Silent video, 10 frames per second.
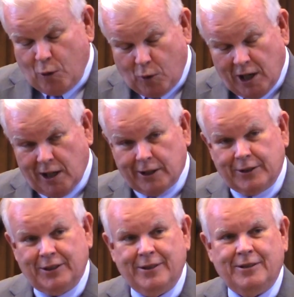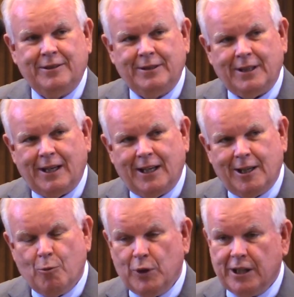Walt,
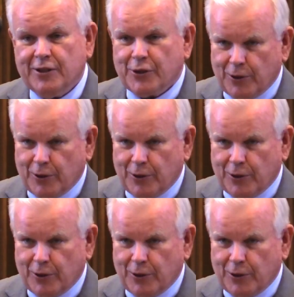Will's